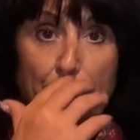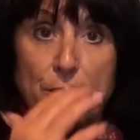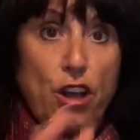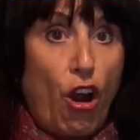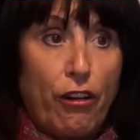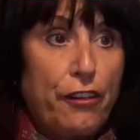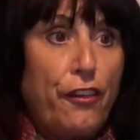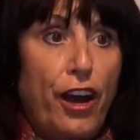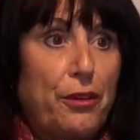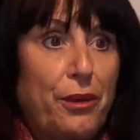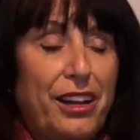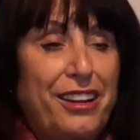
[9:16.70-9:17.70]
I was
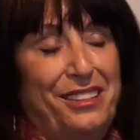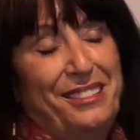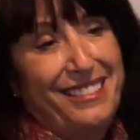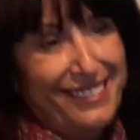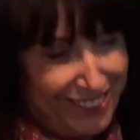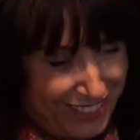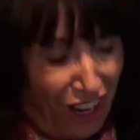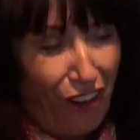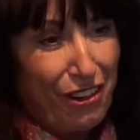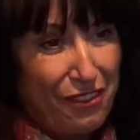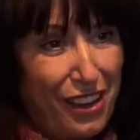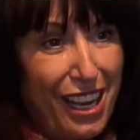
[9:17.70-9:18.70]
horrified when
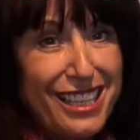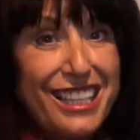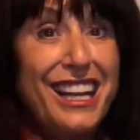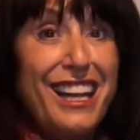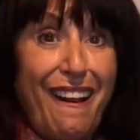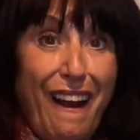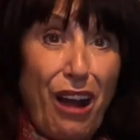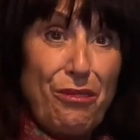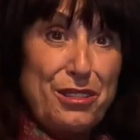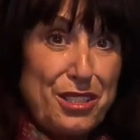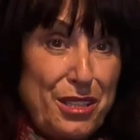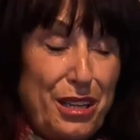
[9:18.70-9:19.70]
I
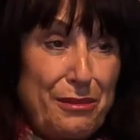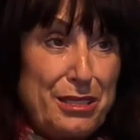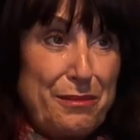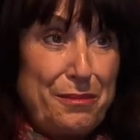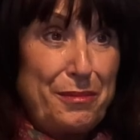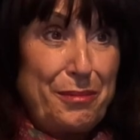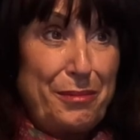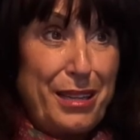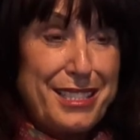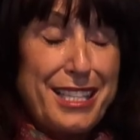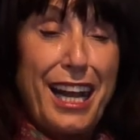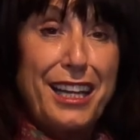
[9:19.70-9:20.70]
was
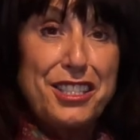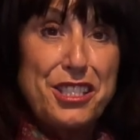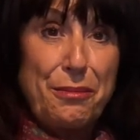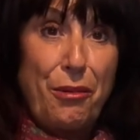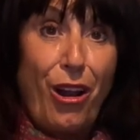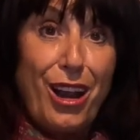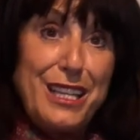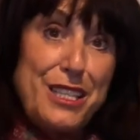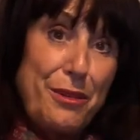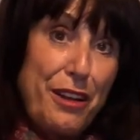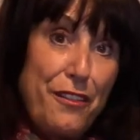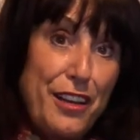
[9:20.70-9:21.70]
a tad
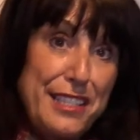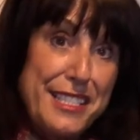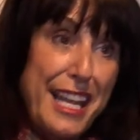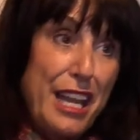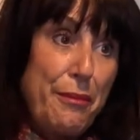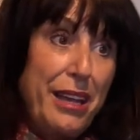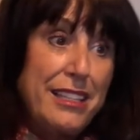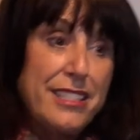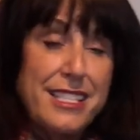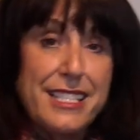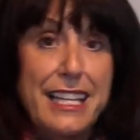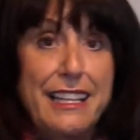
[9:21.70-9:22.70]
surprised when I first came in
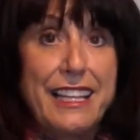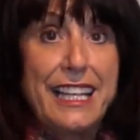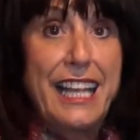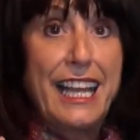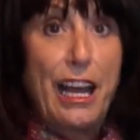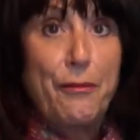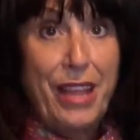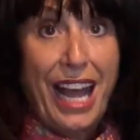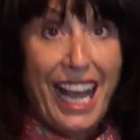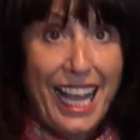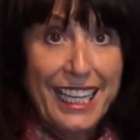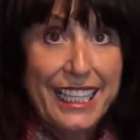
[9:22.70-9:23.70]
to see the
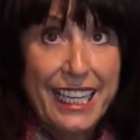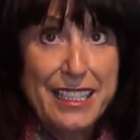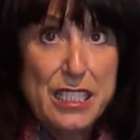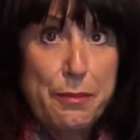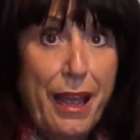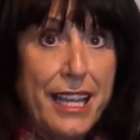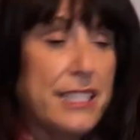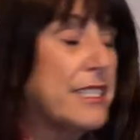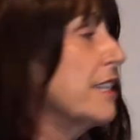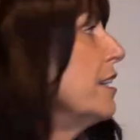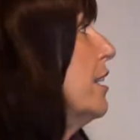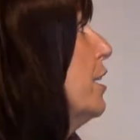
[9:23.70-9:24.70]
hanging space,